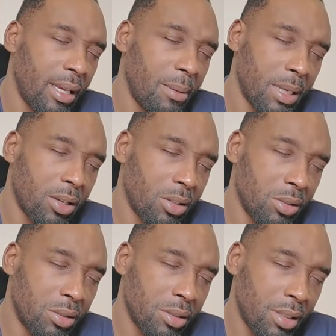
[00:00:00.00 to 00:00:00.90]

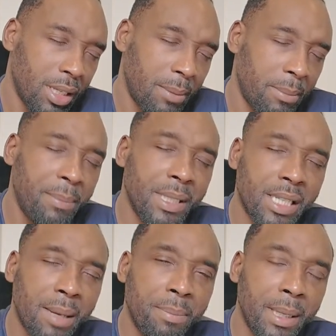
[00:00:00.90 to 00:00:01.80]
because maybe
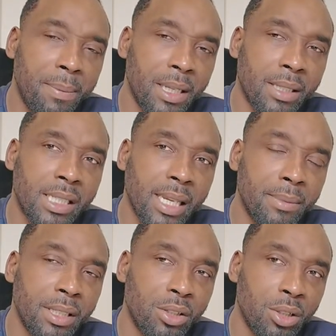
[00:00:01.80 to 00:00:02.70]
some people accepted